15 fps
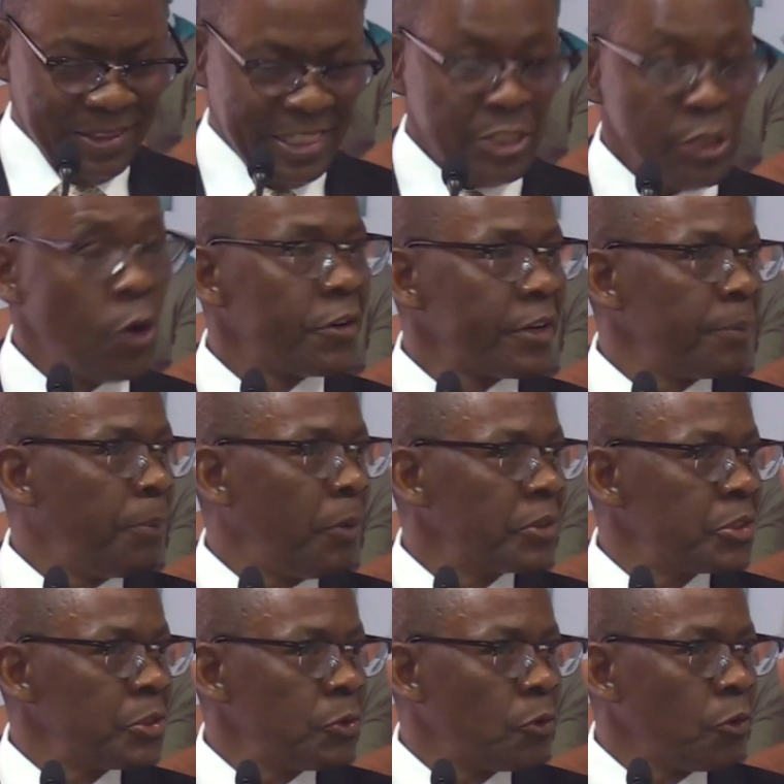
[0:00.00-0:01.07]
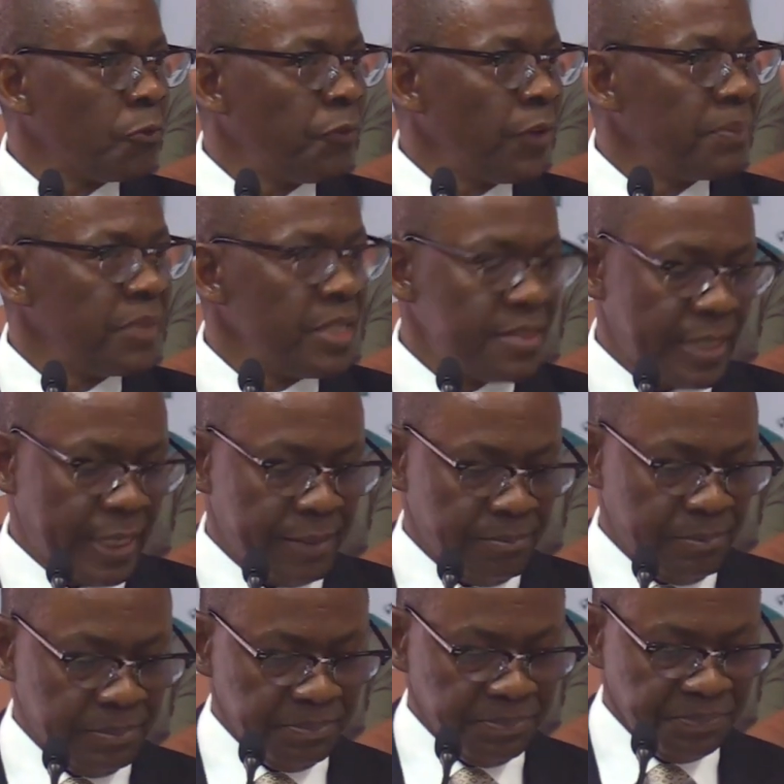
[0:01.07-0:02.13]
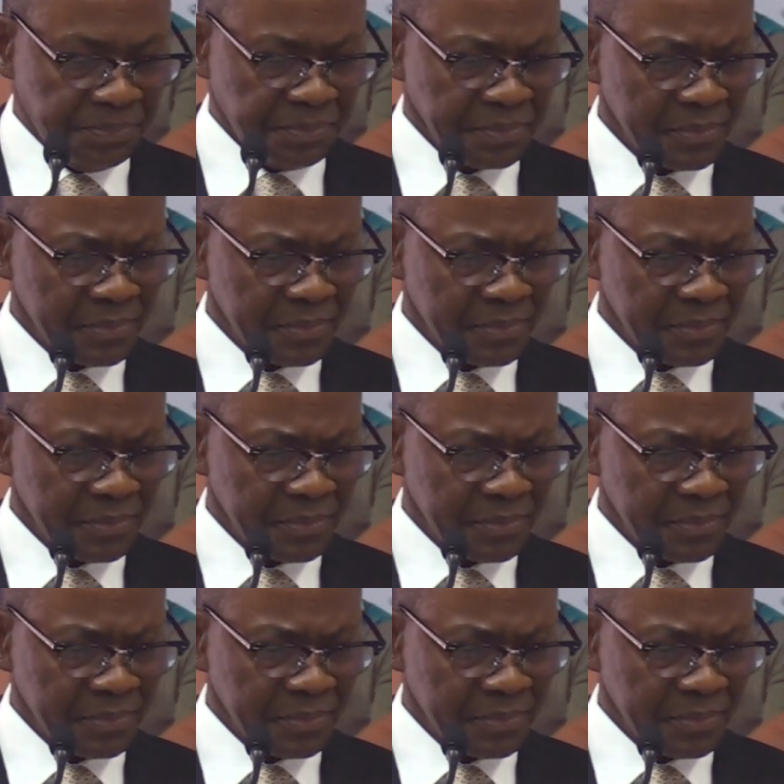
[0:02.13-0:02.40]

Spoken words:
In your report, you confirmed the same.